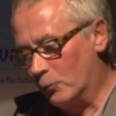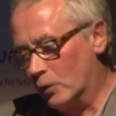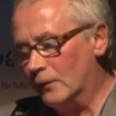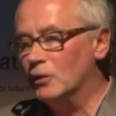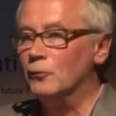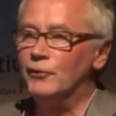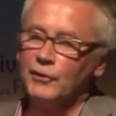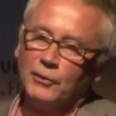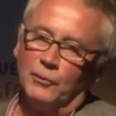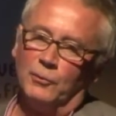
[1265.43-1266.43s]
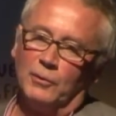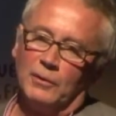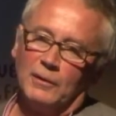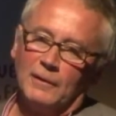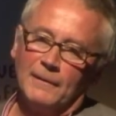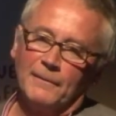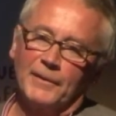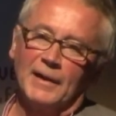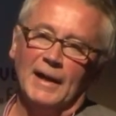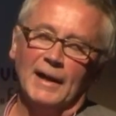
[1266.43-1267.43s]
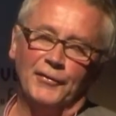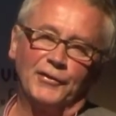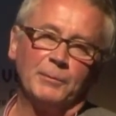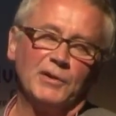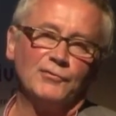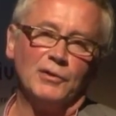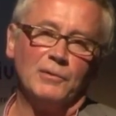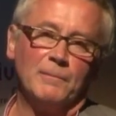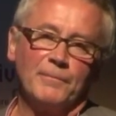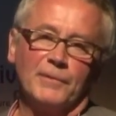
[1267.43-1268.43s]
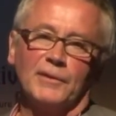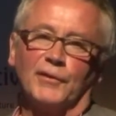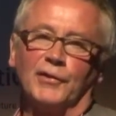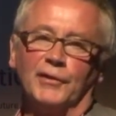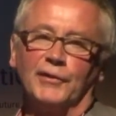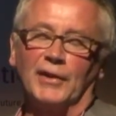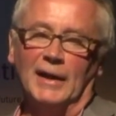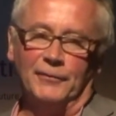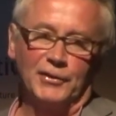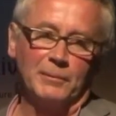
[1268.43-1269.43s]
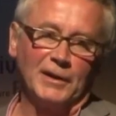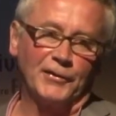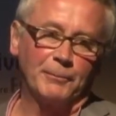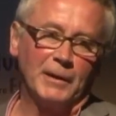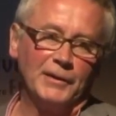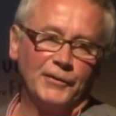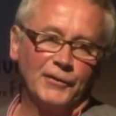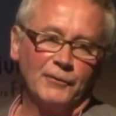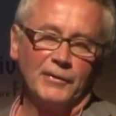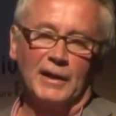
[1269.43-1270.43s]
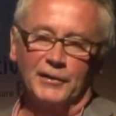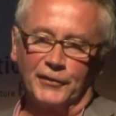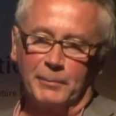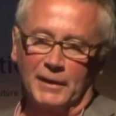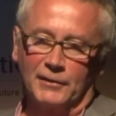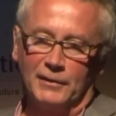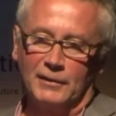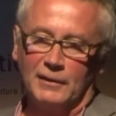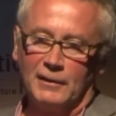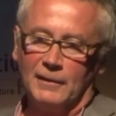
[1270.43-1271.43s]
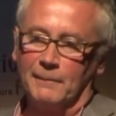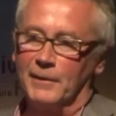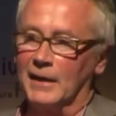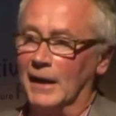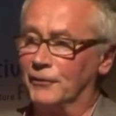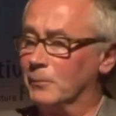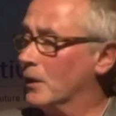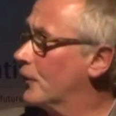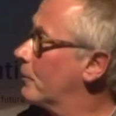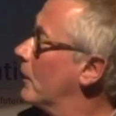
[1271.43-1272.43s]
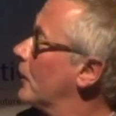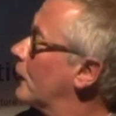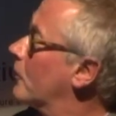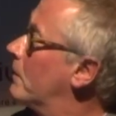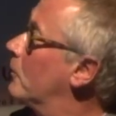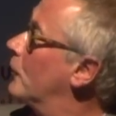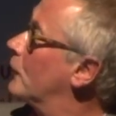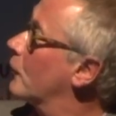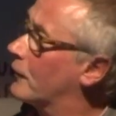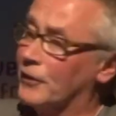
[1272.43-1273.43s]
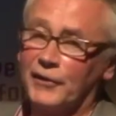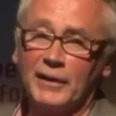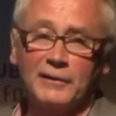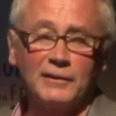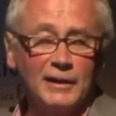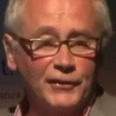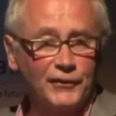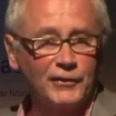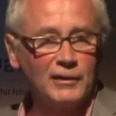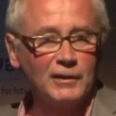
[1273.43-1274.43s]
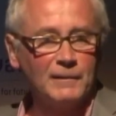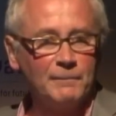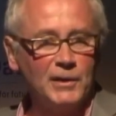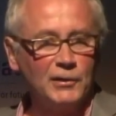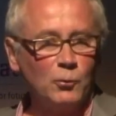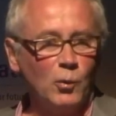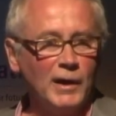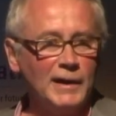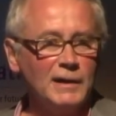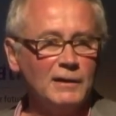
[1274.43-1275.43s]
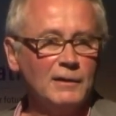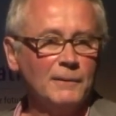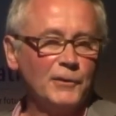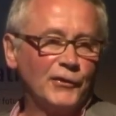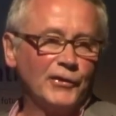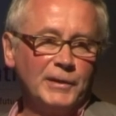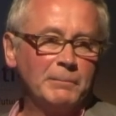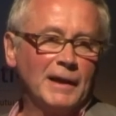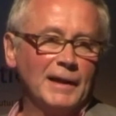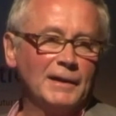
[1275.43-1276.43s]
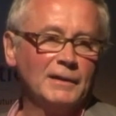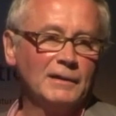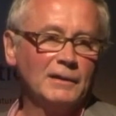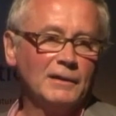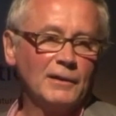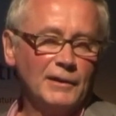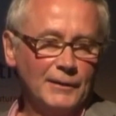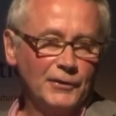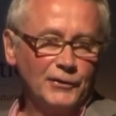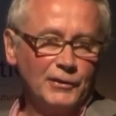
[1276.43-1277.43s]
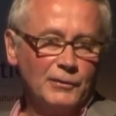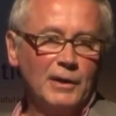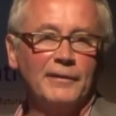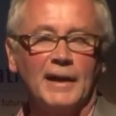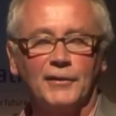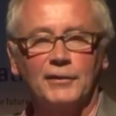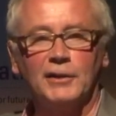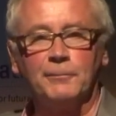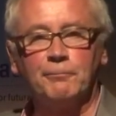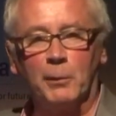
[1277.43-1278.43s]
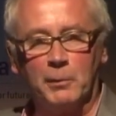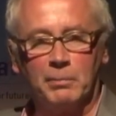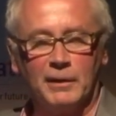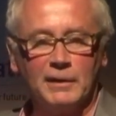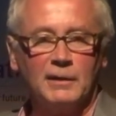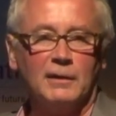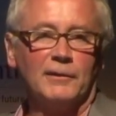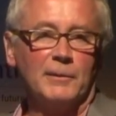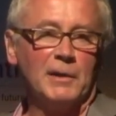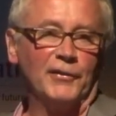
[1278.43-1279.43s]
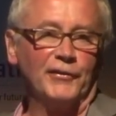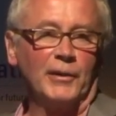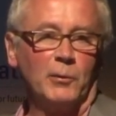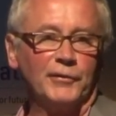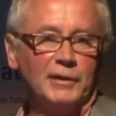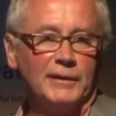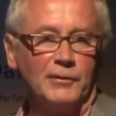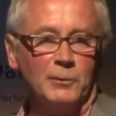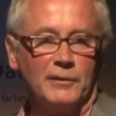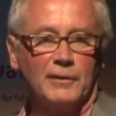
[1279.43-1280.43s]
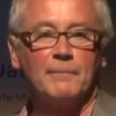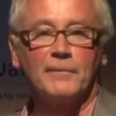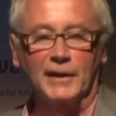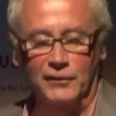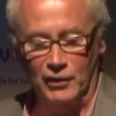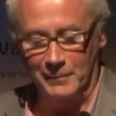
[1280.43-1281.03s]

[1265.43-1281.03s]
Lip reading: whatever you do, there has to be room. Cities have to make space for the unexpected. They have to make space for people to do things like this in a way the city planning could never do. And that is probably the message I want to leave you with. Thank you very